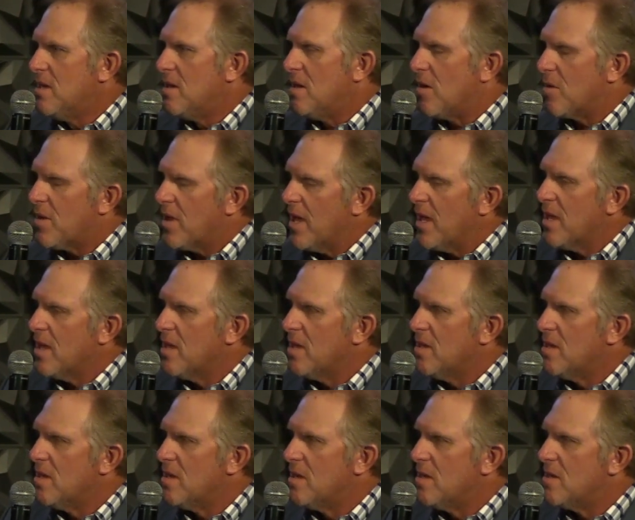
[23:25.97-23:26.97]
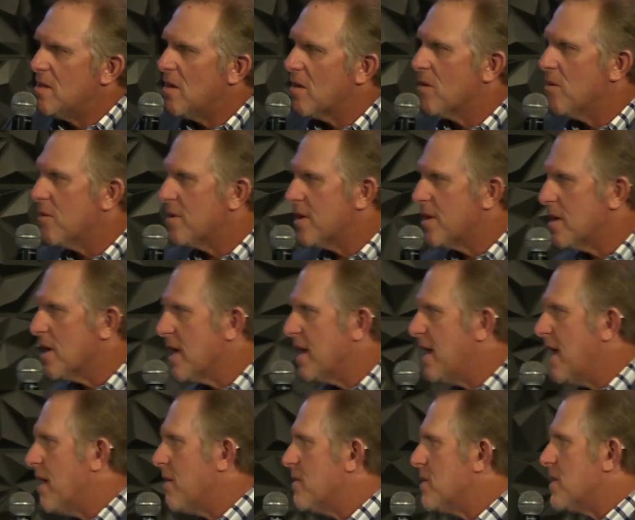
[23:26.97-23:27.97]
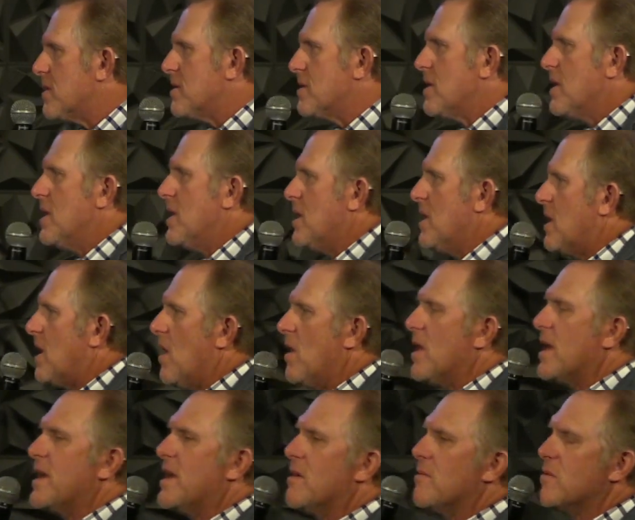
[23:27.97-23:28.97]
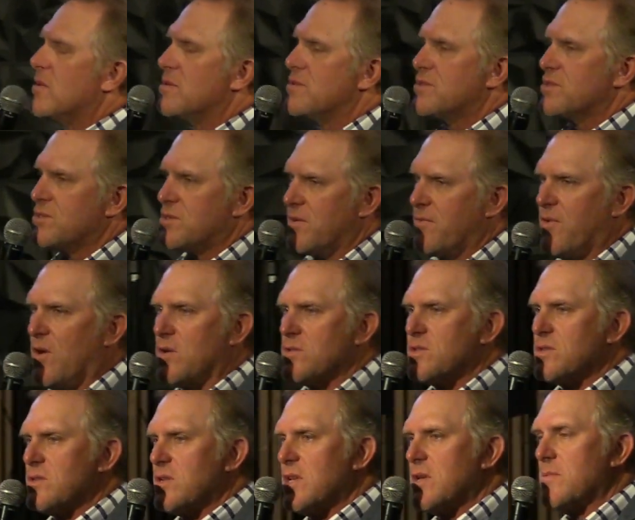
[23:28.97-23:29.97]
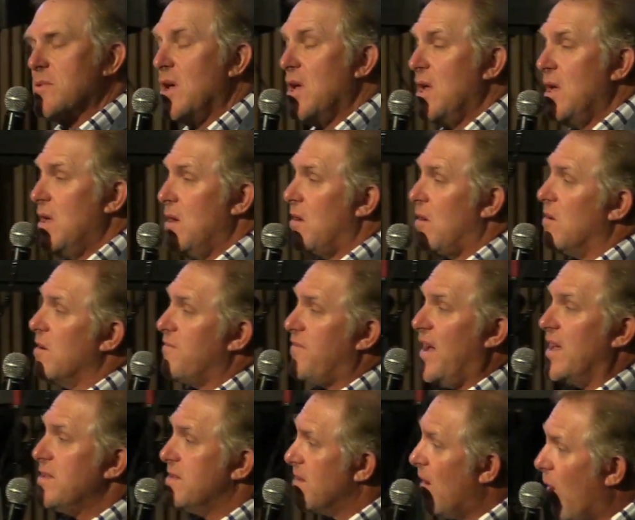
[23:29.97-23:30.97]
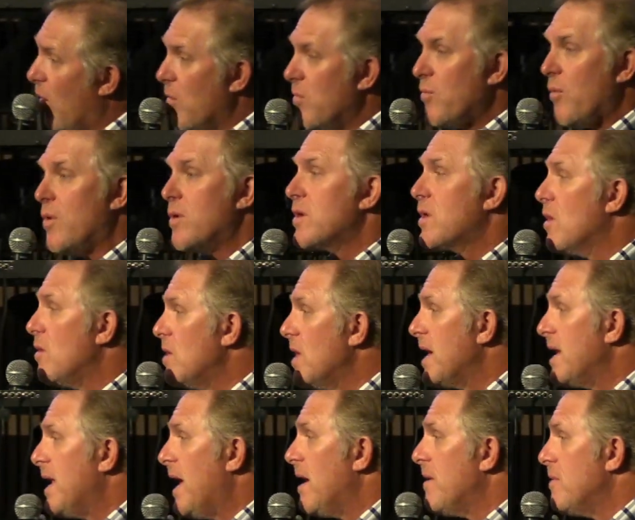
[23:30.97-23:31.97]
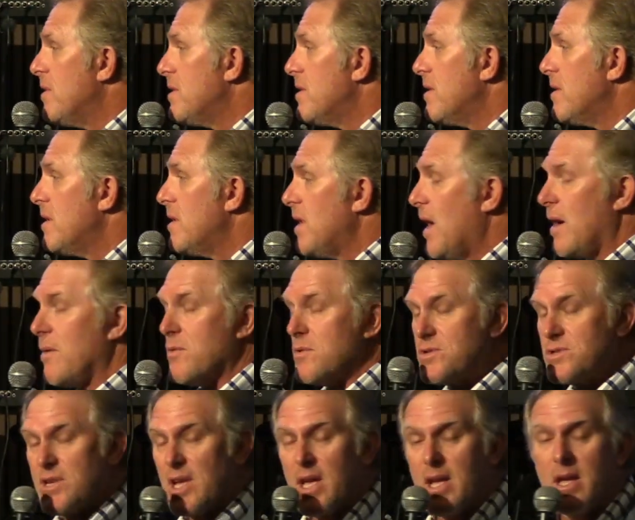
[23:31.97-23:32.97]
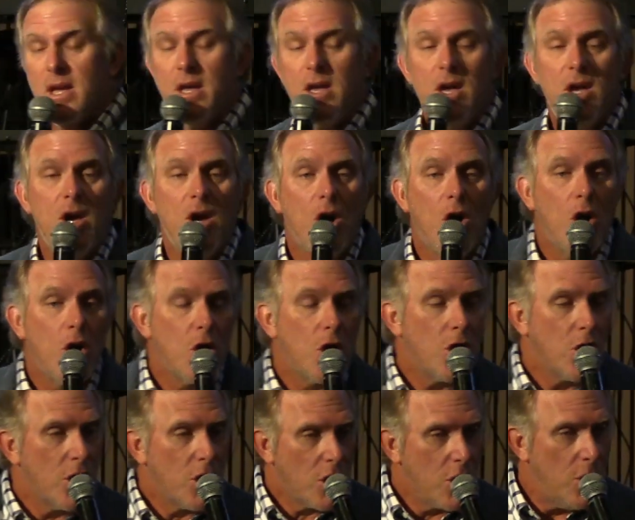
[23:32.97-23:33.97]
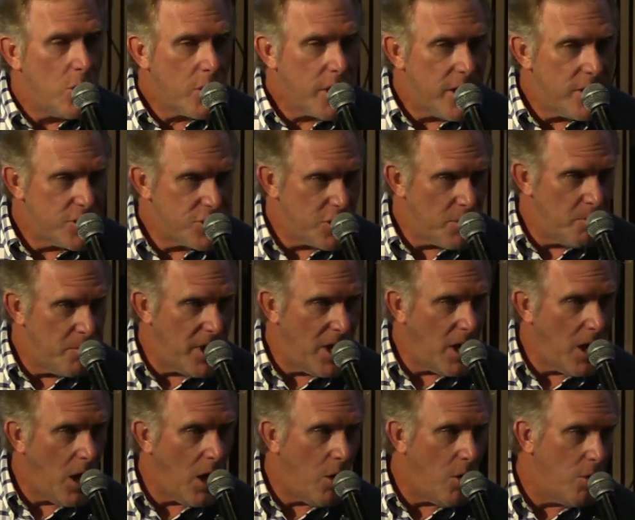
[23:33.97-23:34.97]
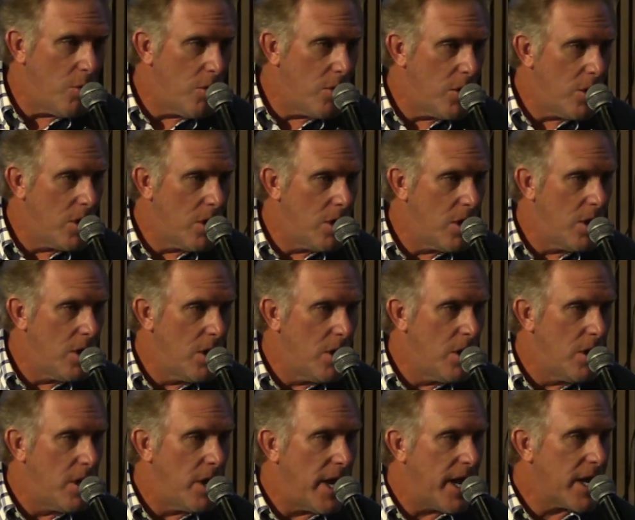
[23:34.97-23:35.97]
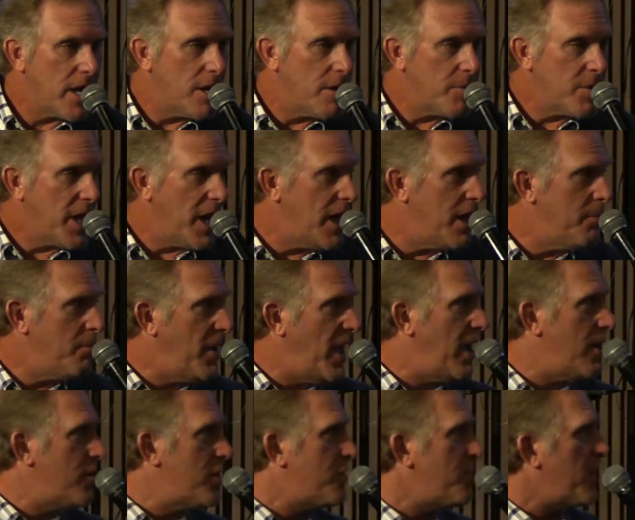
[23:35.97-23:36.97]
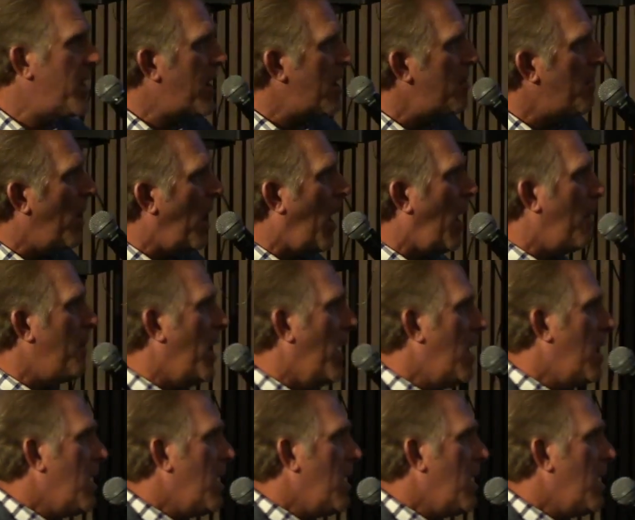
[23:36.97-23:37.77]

Okay. I'll go in there and lay down with her. And I'll lay down with her till she falls asleep. Or if I don't want to go lay down with her, I will say, go get your pillow and come get in bed with me and mama.